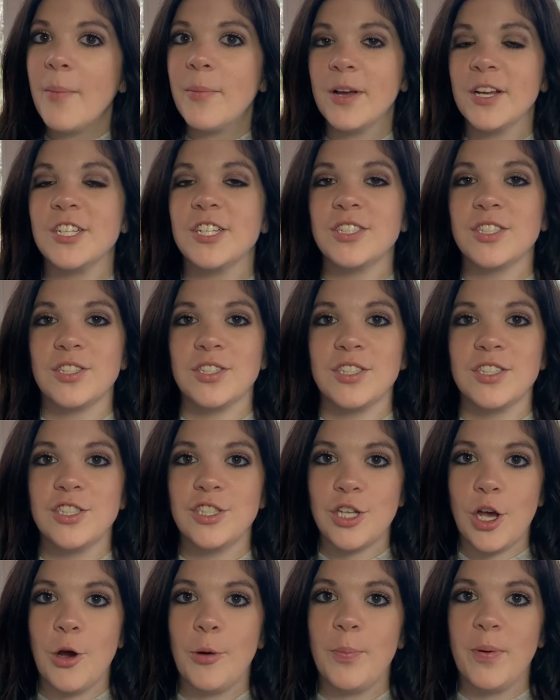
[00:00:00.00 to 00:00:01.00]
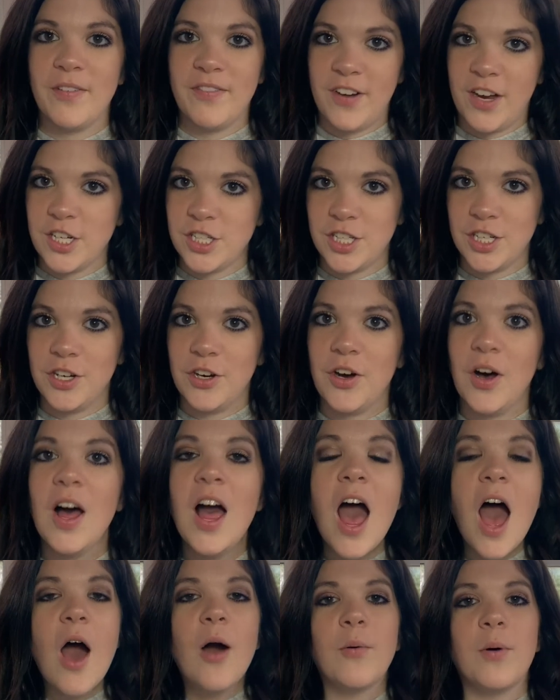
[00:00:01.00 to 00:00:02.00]
It just looks so professional,
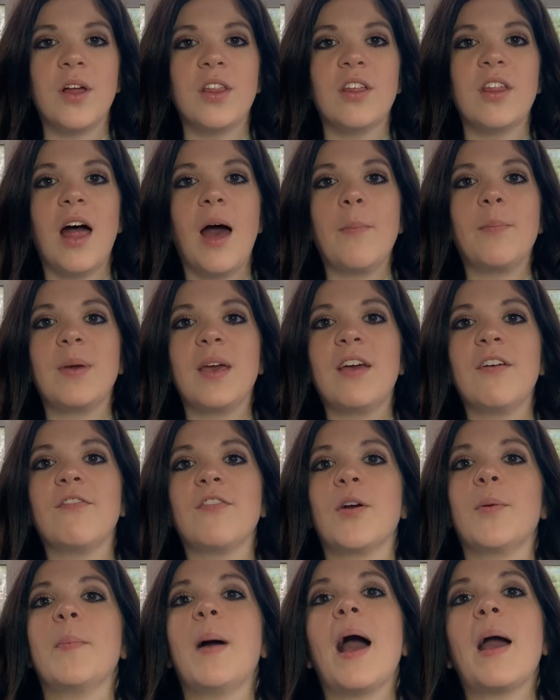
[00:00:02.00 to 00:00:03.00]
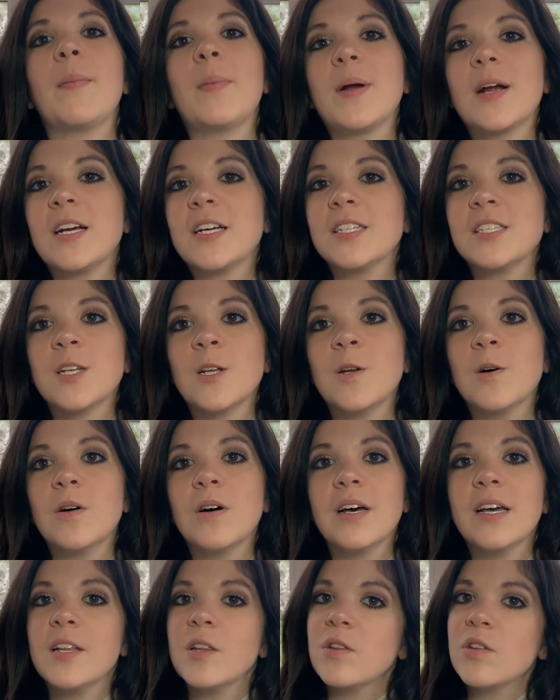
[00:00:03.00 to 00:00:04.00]
whether that be for my personal
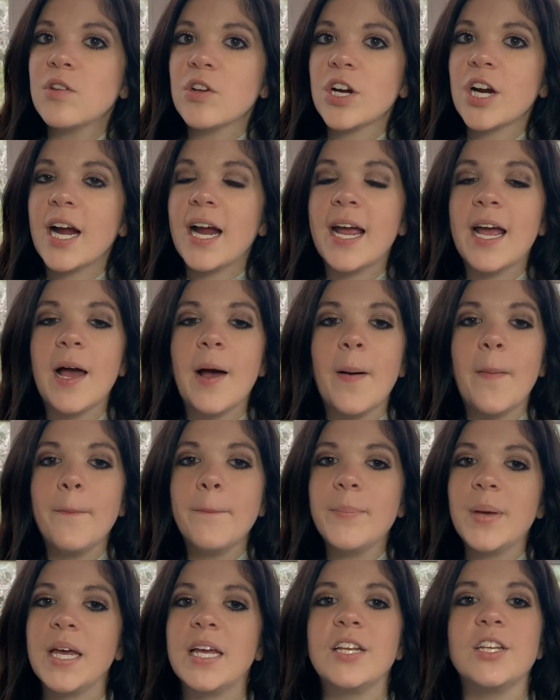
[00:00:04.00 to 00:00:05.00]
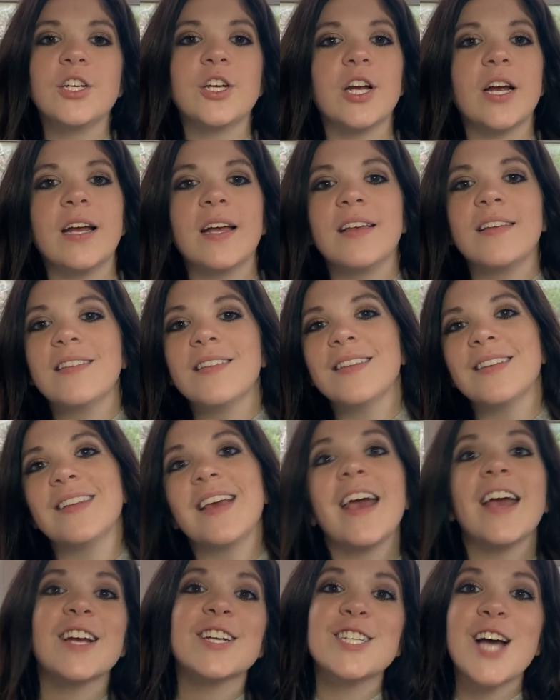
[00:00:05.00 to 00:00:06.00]
Instagram, Pinterest,
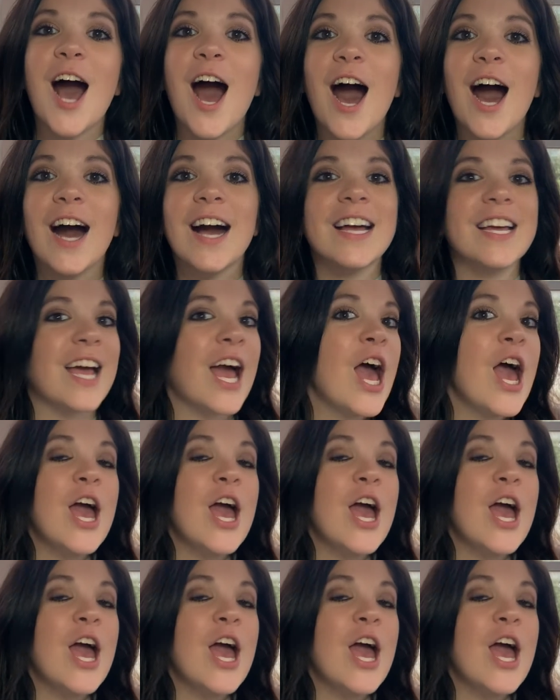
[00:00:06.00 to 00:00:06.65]
TikTok,